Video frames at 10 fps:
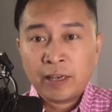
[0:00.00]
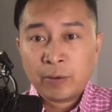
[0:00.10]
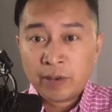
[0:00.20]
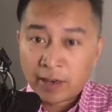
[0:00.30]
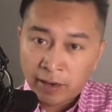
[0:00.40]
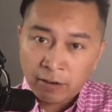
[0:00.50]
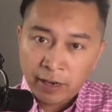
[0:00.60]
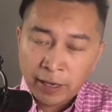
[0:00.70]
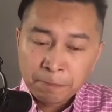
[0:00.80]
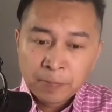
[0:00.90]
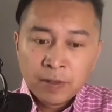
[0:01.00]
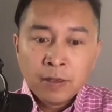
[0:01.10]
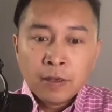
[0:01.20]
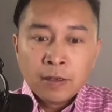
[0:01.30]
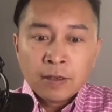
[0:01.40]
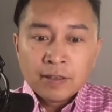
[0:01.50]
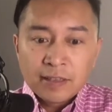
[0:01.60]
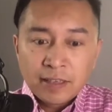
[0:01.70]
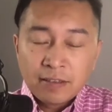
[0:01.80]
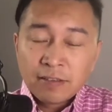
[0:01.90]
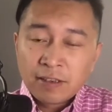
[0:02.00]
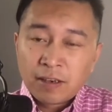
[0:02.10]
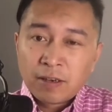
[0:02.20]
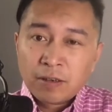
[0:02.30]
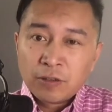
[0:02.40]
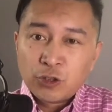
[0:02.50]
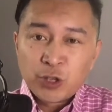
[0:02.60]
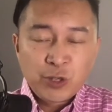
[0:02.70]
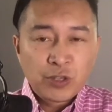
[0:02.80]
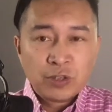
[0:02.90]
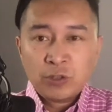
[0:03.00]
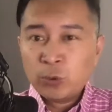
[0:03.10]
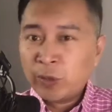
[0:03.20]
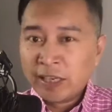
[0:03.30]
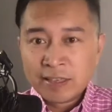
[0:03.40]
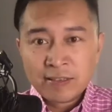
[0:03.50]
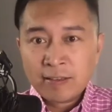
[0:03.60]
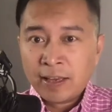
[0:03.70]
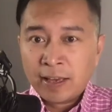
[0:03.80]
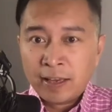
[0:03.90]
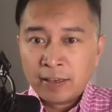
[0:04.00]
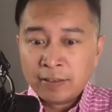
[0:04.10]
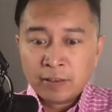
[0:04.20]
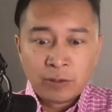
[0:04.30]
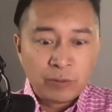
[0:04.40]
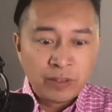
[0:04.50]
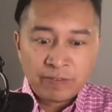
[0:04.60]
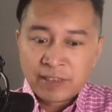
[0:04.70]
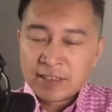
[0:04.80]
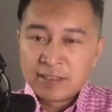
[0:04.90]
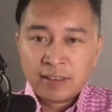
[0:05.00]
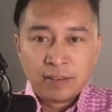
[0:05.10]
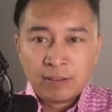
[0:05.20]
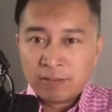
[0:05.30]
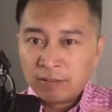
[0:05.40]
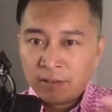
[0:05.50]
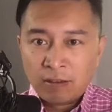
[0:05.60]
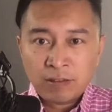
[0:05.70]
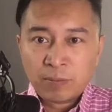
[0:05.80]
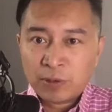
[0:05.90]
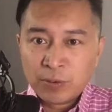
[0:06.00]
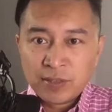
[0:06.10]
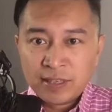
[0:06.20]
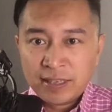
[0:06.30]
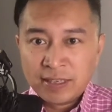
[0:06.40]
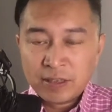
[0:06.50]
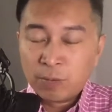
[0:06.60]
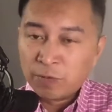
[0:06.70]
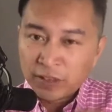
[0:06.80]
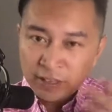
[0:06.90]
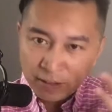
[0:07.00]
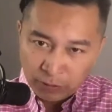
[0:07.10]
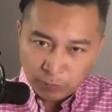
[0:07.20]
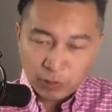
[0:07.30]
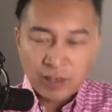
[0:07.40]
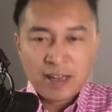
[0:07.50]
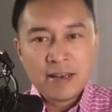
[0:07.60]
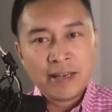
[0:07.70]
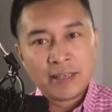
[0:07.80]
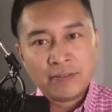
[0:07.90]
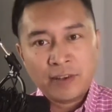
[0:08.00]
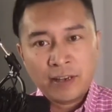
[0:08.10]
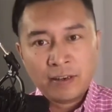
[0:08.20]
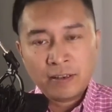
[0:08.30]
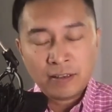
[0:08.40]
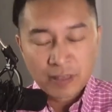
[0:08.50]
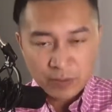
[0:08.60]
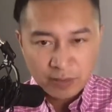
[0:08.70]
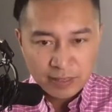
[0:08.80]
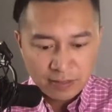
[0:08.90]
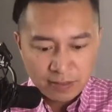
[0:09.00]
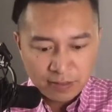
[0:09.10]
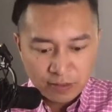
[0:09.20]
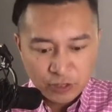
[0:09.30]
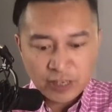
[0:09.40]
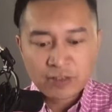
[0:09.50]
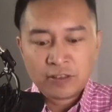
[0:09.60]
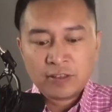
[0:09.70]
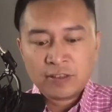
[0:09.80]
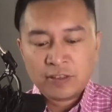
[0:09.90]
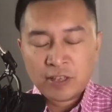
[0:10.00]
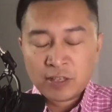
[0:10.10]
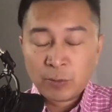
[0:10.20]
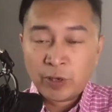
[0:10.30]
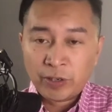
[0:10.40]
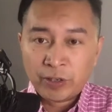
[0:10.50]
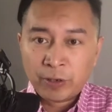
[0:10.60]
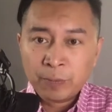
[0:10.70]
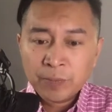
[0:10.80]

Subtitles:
or IRA, sitting there just doing its thing, you know, reinvesting all the proceeds. Hopefully you bought an index fund. That's the suggested way to go.